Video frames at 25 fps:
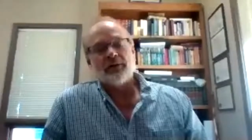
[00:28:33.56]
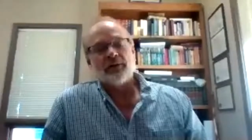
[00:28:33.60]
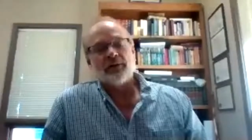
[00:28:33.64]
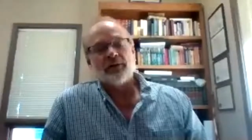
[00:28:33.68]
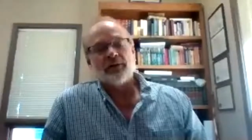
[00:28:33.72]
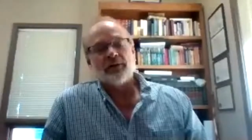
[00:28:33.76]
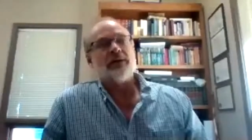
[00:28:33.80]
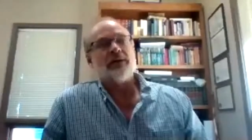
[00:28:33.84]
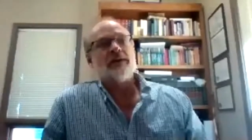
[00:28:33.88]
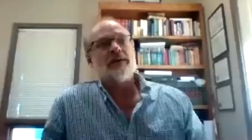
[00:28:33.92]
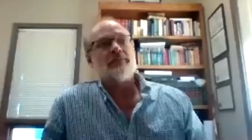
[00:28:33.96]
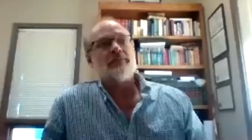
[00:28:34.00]

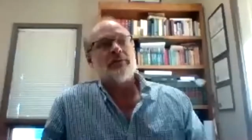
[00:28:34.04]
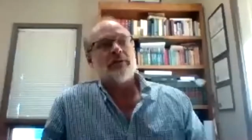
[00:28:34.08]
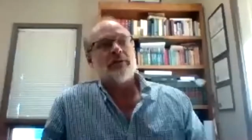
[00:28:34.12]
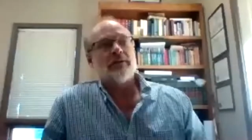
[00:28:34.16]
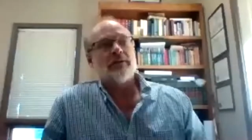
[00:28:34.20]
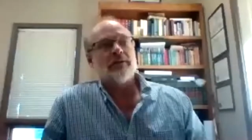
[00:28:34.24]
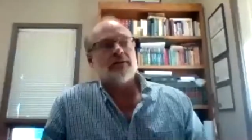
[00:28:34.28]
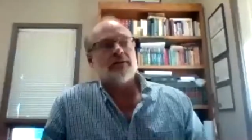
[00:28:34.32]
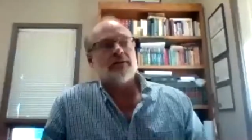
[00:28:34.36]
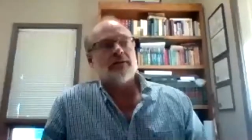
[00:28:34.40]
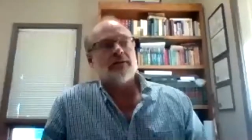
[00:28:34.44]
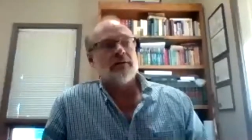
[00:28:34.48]
people
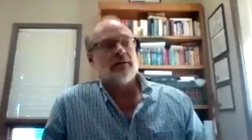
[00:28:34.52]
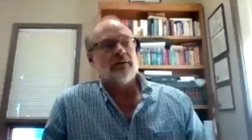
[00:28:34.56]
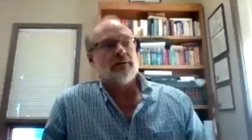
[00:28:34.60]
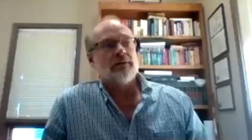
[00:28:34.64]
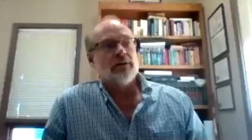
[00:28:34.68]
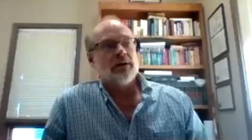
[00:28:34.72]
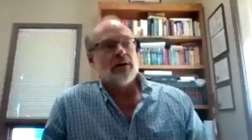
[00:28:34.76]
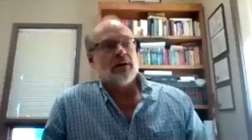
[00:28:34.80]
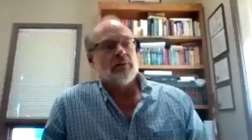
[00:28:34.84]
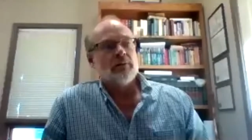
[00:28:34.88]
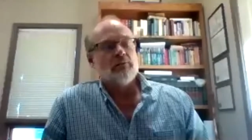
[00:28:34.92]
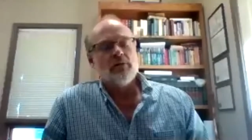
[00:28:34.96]
to
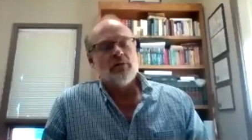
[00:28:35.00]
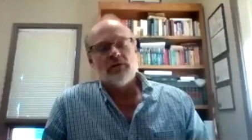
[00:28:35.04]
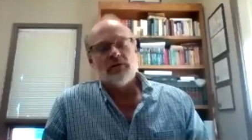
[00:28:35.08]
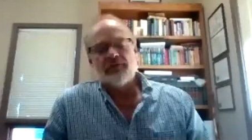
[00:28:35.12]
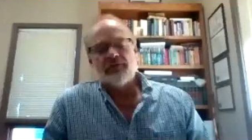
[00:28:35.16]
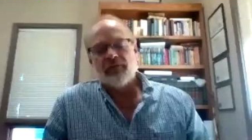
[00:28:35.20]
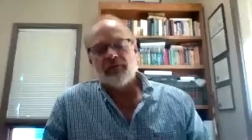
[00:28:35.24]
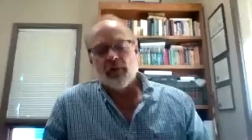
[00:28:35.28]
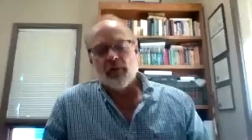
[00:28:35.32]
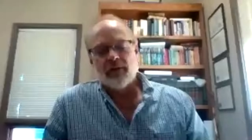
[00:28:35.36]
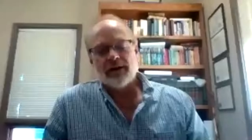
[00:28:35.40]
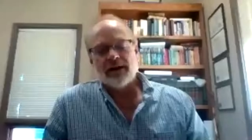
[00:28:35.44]
move
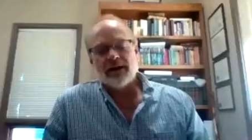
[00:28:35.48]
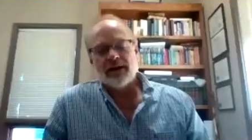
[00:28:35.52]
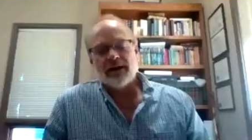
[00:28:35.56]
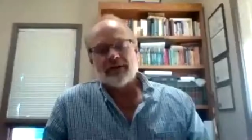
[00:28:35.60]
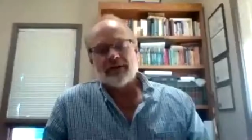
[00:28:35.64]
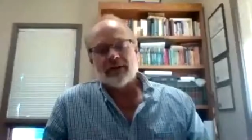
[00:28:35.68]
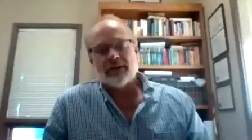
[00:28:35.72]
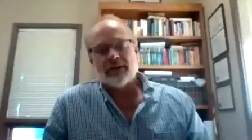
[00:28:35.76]
forward in their